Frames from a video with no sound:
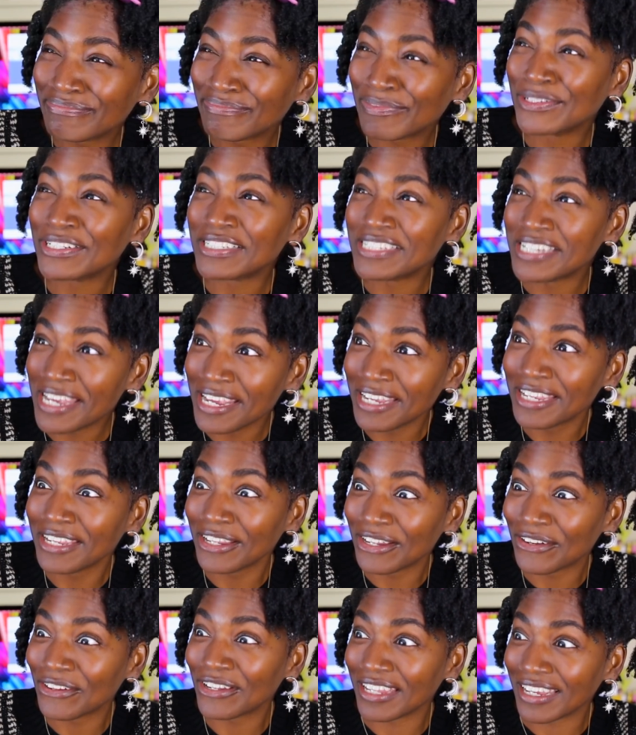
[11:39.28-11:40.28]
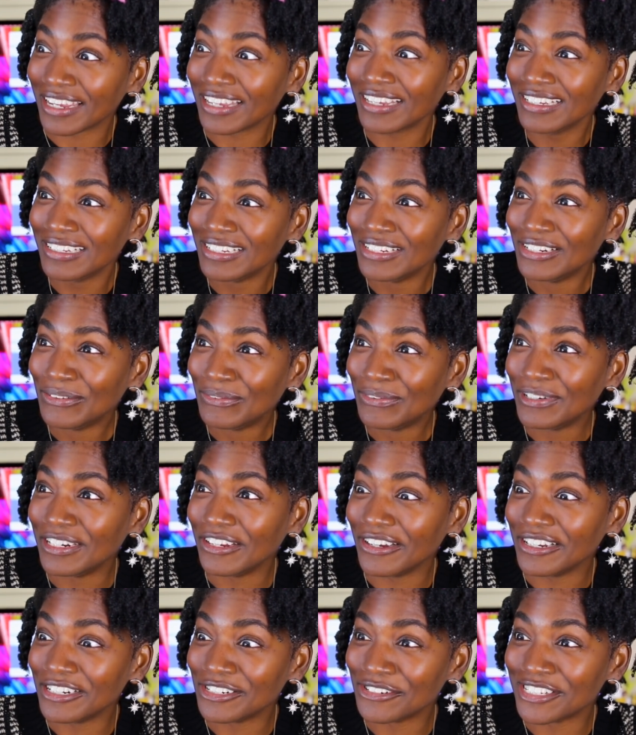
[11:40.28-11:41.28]
particularly when
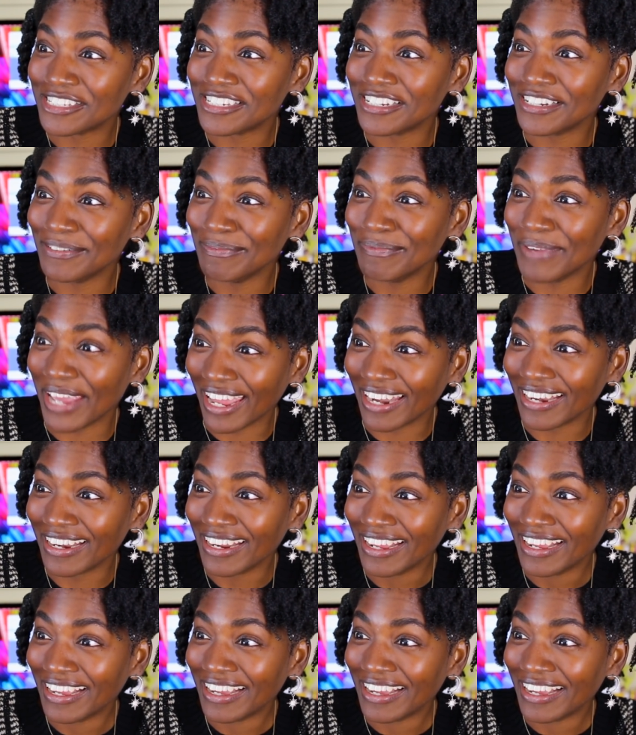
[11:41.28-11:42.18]
you're interested in men.